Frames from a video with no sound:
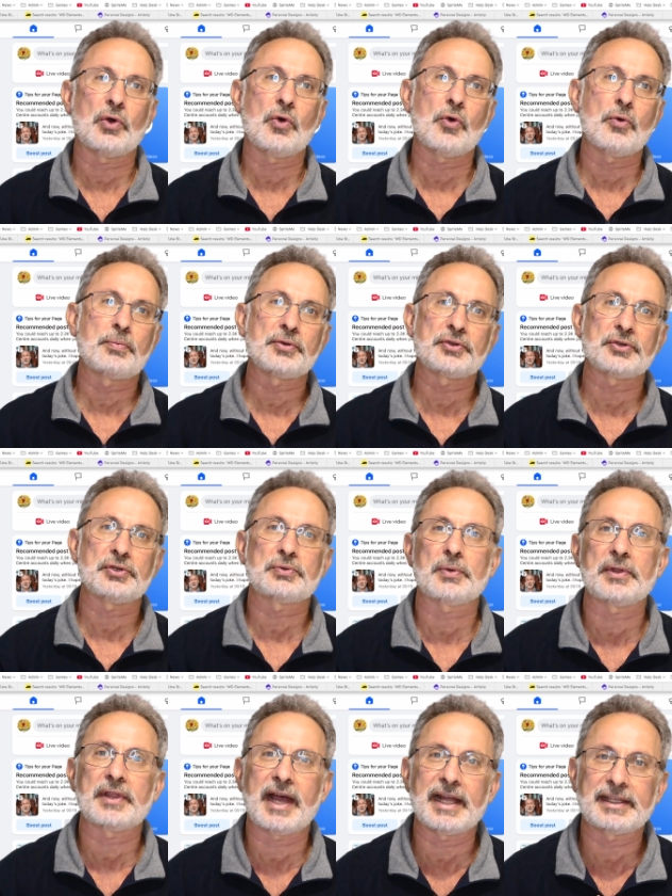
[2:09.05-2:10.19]
all produced
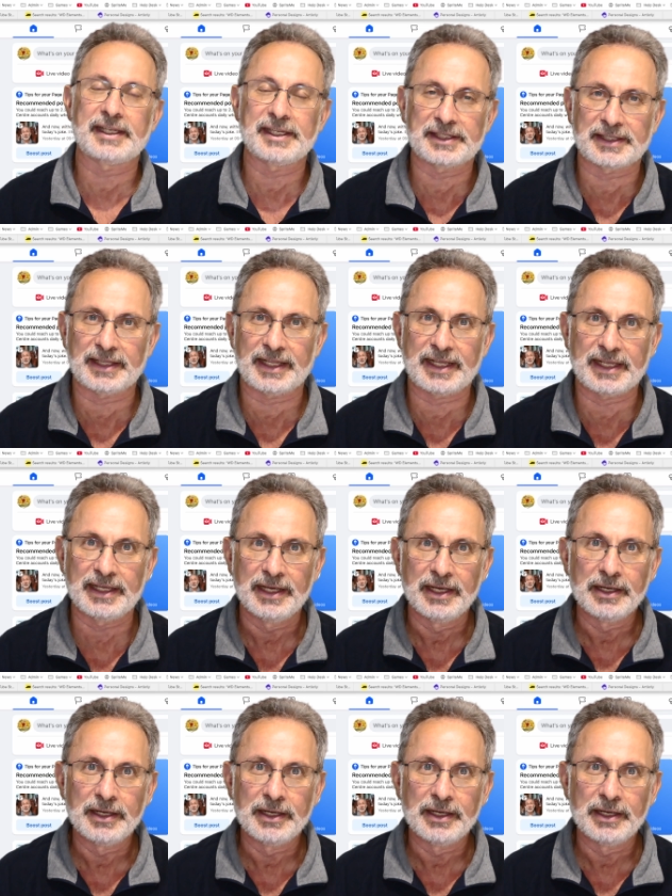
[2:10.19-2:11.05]
with Artistly,